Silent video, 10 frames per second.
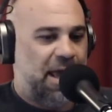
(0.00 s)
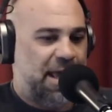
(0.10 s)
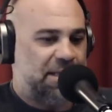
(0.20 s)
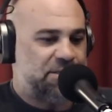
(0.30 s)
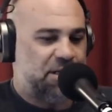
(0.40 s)

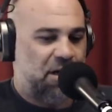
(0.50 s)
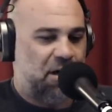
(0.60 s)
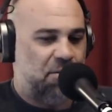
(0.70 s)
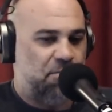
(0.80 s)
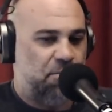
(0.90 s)
and,
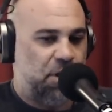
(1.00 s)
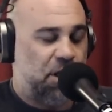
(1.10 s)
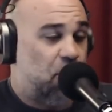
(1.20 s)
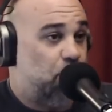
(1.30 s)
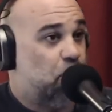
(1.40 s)
um, you
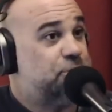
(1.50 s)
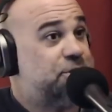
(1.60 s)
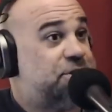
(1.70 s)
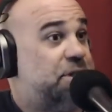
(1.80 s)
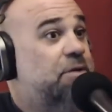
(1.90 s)
know,
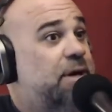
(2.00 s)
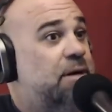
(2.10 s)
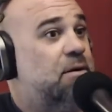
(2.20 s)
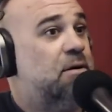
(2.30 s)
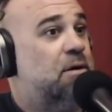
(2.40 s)
Porsche steering.
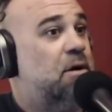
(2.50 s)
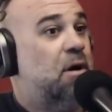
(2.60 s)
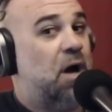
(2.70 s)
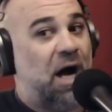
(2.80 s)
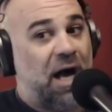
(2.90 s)

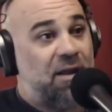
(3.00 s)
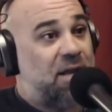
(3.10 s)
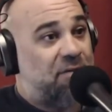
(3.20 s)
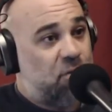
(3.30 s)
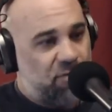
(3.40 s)
Yeah, I had,
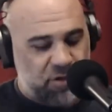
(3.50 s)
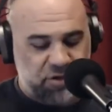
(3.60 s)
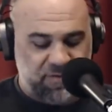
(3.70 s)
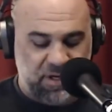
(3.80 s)
have you ever driven